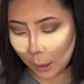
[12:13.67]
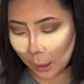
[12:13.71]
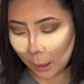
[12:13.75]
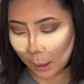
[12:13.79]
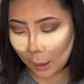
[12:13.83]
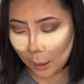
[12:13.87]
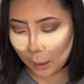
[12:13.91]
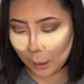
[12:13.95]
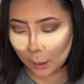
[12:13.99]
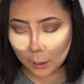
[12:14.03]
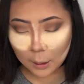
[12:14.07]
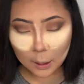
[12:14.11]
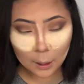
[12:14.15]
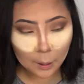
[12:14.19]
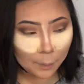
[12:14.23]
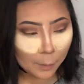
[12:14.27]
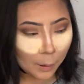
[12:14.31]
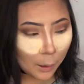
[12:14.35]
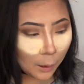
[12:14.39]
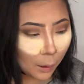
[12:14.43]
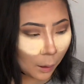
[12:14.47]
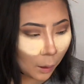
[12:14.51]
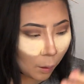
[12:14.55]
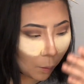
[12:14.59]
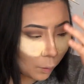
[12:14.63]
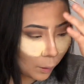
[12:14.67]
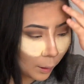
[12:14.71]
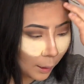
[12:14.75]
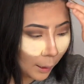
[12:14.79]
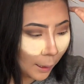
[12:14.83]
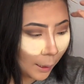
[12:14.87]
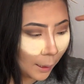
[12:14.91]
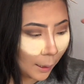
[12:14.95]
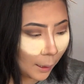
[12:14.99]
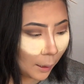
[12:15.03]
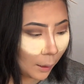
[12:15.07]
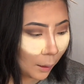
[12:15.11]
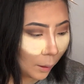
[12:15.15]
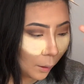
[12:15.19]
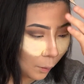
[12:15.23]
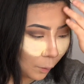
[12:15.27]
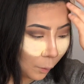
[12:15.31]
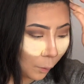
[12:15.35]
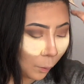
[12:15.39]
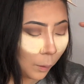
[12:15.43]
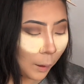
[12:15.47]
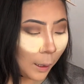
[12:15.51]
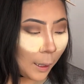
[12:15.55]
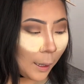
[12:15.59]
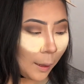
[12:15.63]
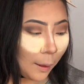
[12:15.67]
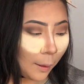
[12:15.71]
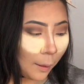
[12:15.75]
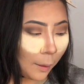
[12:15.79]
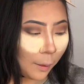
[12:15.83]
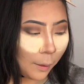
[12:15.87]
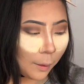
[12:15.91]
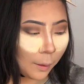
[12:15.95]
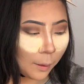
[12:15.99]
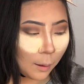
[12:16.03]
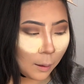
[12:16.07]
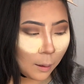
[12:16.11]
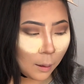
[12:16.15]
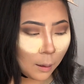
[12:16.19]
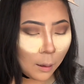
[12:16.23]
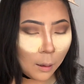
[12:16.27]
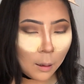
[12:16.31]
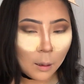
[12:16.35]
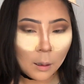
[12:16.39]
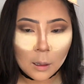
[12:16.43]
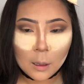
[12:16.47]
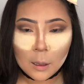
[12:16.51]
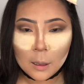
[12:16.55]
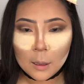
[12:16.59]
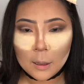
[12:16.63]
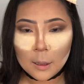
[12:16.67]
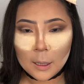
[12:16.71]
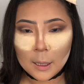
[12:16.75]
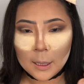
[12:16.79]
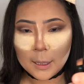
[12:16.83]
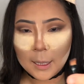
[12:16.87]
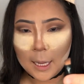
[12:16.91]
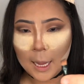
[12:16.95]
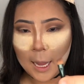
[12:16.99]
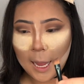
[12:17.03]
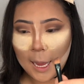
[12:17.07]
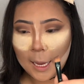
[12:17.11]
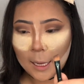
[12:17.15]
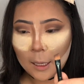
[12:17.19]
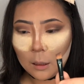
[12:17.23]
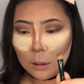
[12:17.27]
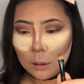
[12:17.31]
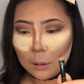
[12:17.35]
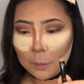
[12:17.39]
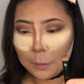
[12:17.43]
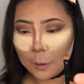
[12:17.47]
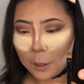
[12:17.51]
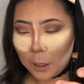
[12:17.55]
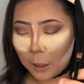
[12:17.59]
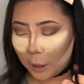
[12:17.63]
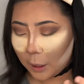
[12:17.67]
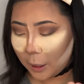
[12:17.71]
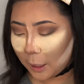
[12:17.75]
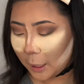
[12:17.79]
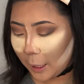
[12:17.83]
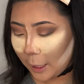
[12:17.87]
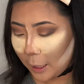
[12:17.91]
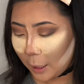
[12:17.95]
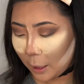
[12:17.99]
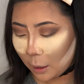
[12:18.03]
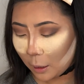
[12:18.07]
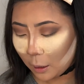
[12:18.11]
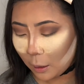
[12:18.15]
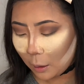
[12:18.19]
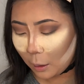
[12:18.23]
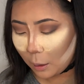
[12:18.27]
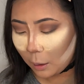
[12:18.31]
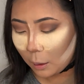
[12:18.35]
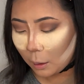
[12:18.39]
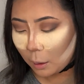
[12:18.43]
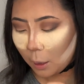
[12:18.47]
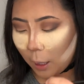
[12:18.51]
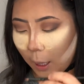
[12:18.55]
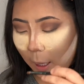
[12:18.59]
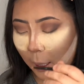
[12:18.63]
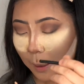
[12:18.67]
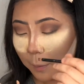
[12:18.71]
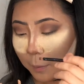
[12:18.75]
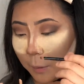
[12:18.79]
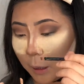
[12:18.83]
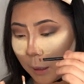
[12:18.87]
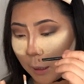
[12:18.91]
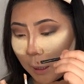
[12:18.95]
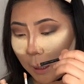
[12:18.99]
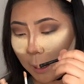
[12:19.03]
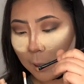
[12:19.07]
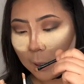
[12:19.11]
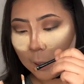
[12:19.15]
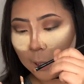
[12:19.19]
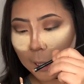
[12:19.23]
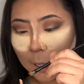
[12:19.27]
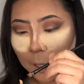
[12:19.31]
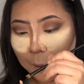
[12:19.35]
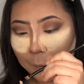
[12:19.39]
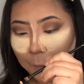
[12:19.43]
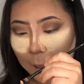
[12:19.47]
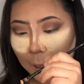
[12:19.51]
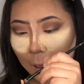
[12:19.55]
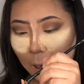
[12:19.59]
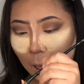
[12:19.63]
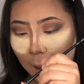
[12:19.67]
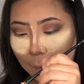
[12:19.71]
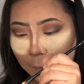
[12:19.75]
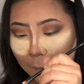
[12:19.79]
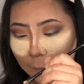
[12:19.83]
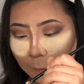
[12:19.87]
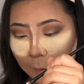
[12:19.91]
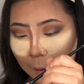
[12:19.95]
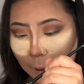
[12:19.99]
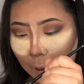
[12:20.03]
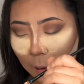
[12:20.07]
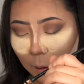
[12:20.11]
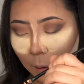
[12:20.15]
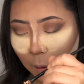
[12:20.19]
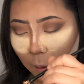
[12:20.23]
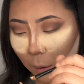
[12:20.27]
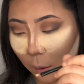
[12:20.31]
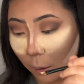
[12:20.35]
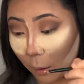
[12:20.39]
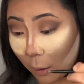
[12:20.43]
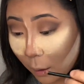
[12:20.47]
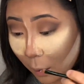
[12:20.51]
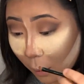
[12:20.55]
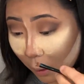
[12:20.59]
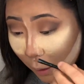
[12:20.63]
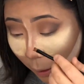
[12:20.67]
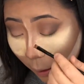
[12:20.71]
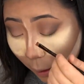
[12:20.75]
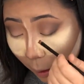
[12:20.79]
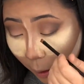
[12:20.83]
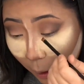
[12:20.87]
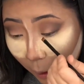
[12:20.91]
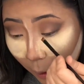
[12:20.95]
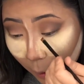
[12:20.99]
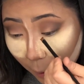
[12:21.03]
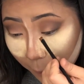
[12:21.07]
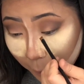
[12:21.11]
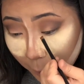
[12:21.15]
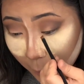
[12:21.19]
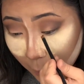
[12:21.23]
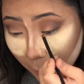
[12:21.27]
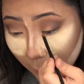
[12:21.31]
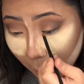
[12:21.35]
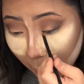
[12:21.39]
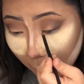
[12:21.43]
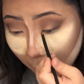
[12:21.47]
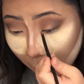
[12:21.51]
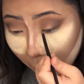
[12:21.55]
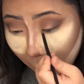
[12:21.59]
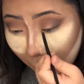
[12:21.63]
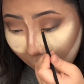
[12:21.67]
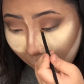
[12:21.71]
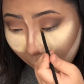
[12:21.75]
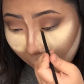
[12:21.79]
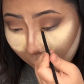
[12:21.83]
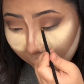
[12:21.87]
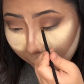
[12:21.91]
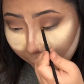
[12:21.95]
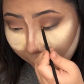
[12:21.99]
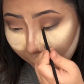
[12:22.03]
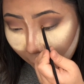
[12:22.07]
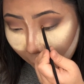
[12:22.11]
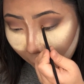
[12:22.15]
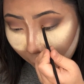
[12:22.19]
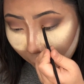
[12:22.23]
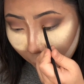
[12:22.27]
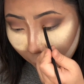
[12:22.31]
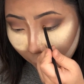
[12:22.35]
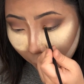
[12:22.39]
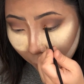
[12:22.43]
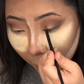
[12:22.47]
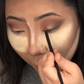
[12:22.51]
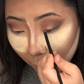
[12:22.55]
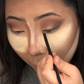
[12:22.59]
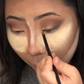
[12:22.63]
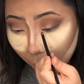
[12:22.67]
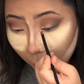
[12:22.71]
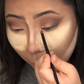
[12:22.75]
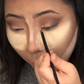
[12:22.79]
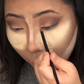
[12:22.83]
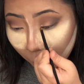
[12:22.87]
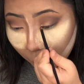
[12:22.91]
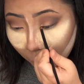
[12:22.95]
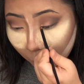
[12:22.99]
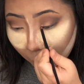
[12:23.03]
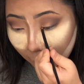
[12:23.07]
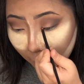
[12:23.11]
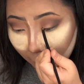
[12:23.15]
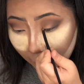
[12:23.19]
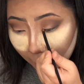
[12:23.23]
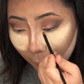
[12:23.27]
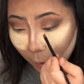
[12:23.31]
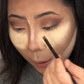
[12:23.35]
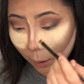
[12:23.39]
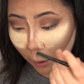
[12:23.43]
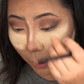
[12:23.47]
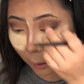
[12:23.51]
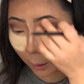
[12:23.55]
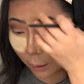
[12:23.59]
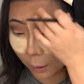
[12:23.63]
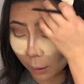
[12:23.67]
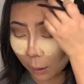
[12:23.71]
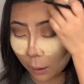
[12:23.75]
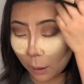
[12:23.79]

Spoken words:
and I'm going to go in with this angled brush here, and I'm just going to take it right off of here, and I'm just going to carve out where